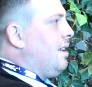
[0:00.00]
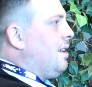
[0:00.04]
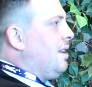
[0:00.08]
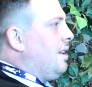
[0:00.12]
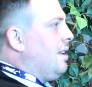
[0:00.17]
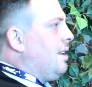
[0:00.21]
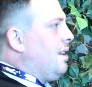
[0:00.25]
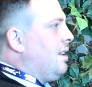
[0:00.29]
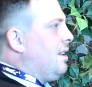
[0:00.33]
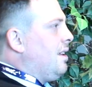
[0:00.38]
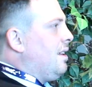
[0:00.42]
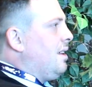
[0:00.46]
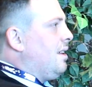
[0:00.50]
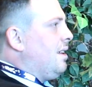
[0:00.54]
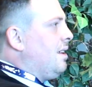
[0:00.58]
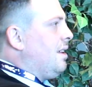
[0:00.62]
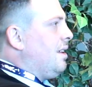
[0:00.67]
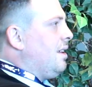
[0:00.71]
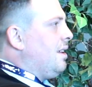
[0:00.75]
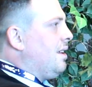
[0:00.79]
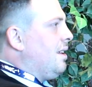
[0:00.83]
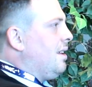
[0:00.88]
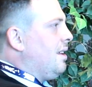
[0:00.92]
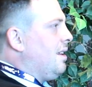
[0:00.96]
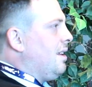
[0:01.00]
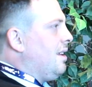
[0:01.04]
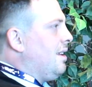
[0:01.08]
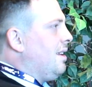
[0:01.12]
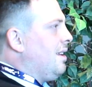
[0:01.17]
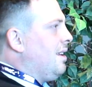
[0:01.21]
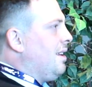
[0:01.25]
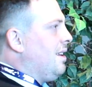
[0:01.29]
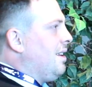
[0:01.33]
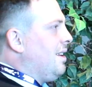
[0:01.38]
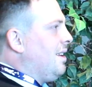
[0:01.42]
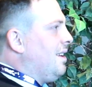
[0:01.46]

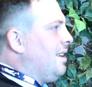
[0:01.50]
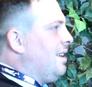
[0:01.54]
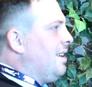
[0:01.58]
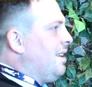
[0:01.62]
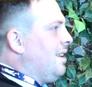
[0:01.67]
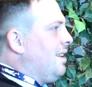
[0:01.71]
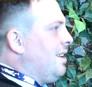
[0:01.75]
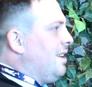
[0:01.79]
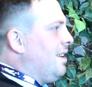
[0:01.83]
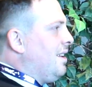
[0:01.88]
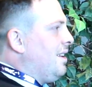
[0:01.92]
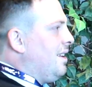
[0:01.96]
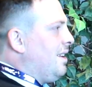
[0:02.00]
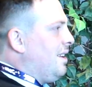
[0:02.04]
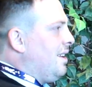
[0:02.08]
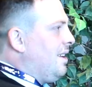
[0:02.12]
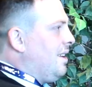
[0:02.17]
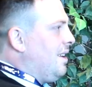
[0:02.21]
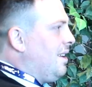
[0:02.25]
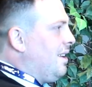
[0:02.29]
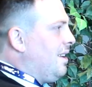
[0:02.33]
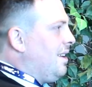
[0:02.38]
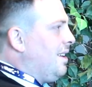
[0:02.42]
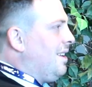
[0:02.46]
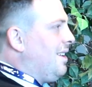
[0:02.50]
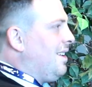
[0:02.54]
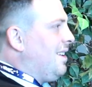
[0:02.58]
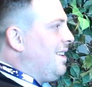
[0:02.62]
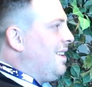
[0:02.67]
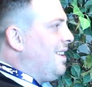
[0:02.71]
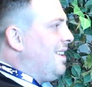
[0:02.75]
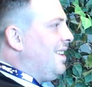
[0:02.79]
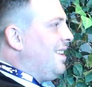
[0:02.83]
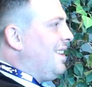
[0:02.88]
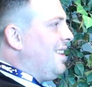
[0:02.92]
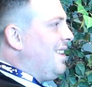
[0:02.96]

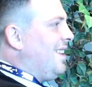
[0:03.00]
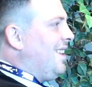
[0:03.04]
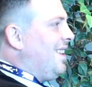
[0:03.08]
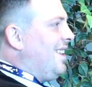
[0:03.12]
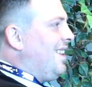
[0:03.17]
(silent)